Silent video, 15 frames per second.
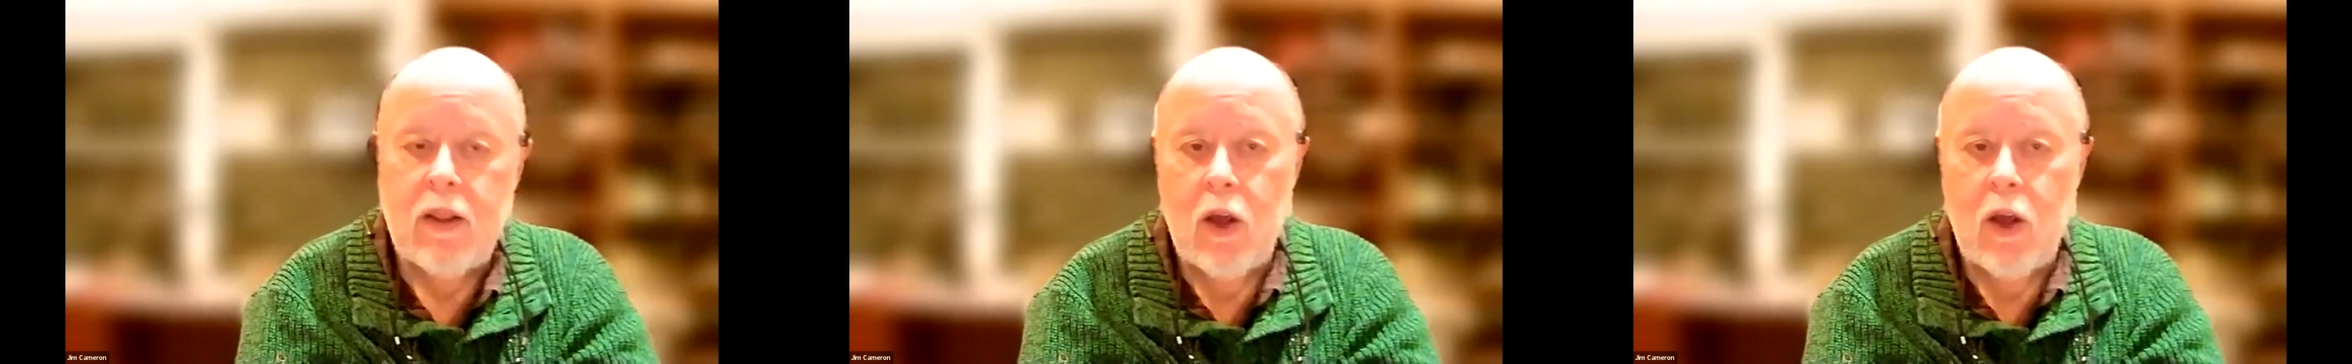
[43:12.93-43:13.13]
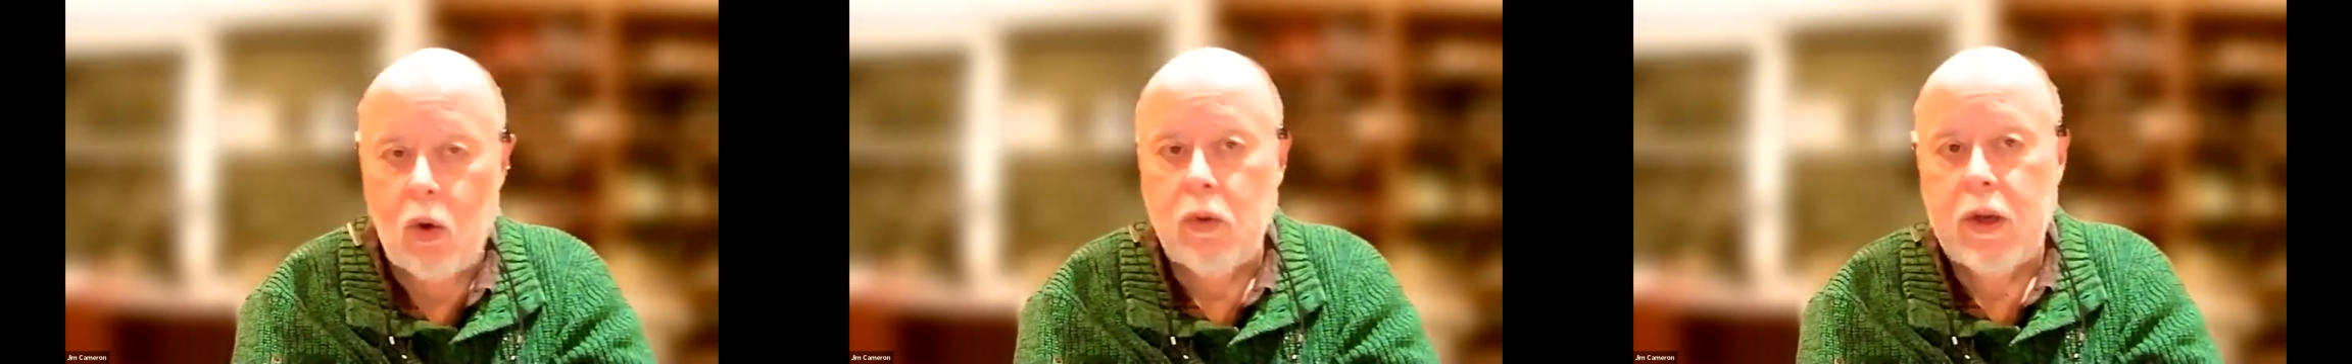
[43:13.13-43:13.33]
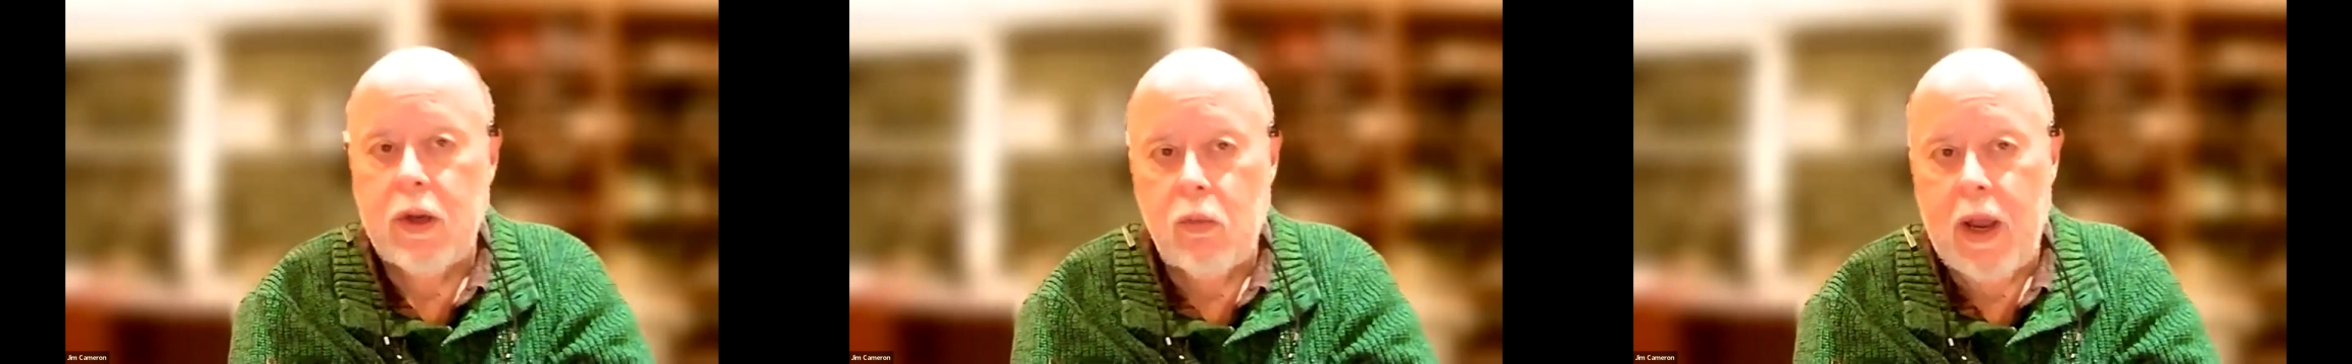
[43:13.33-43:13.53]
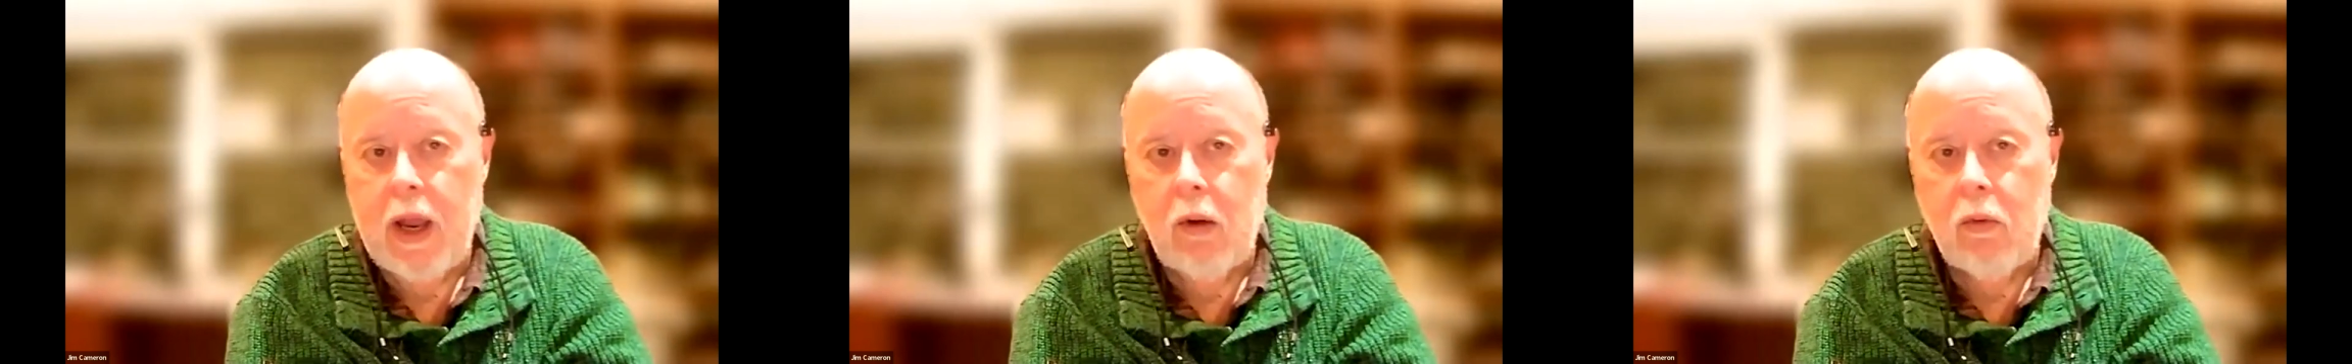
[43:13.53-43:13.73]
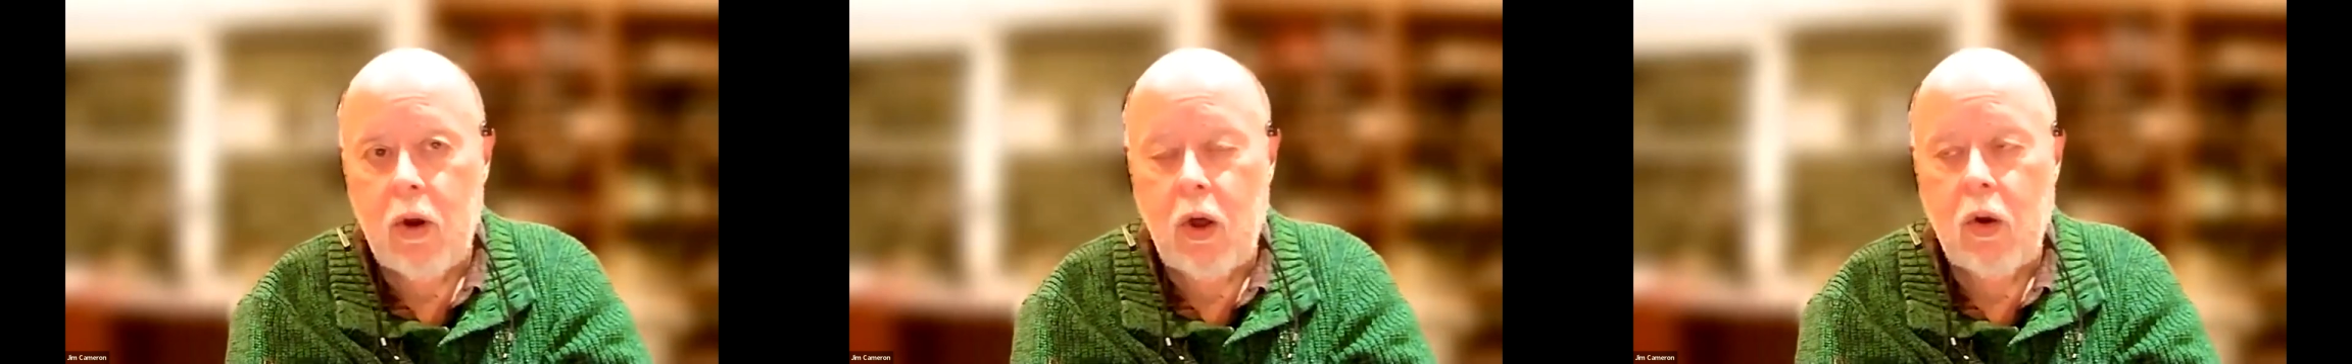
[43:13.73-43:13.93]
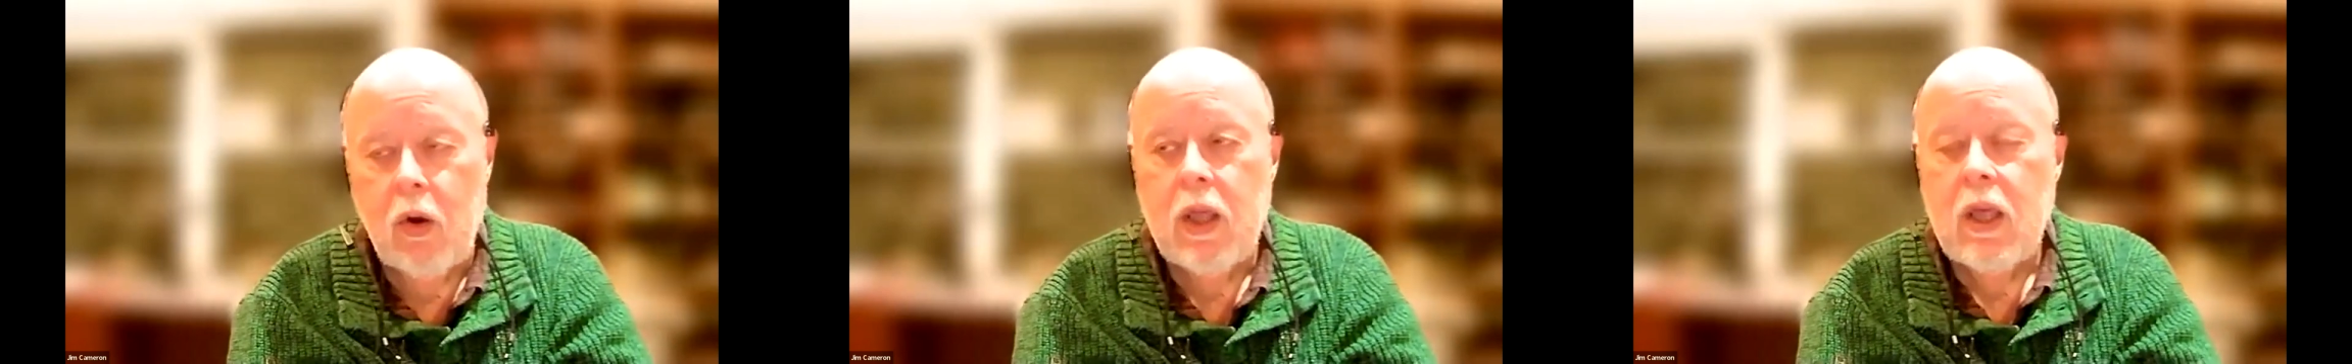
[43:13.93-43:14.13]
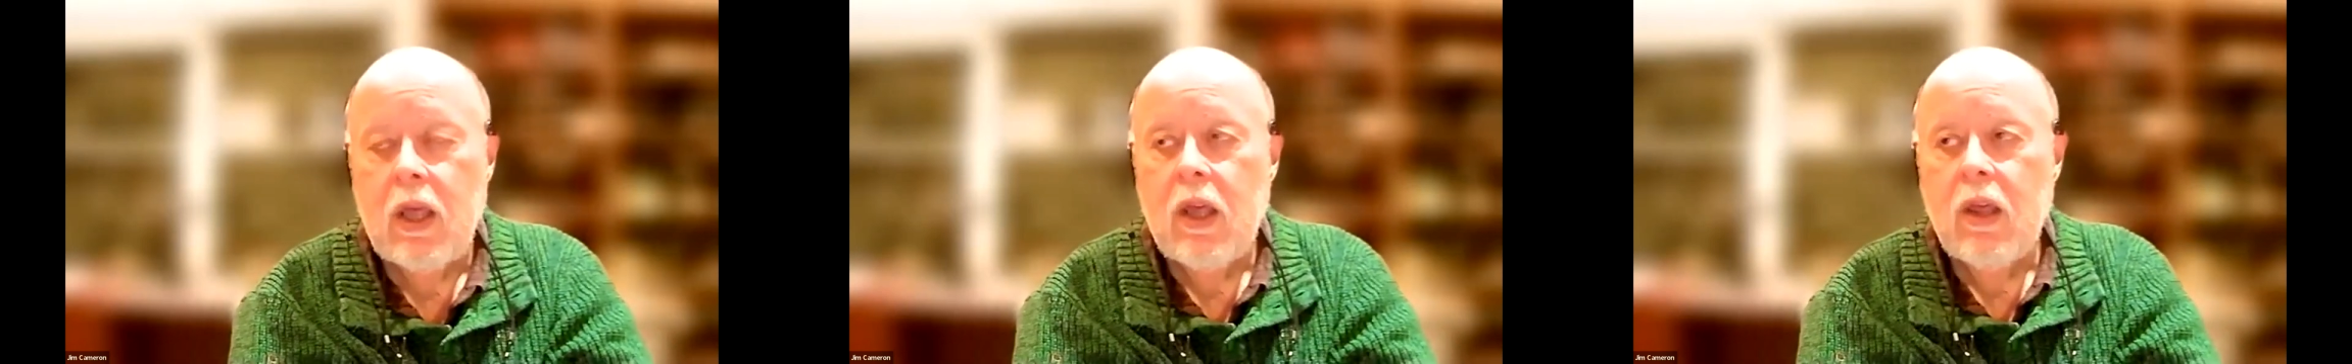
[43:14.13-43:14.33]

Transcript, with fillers: the only railroad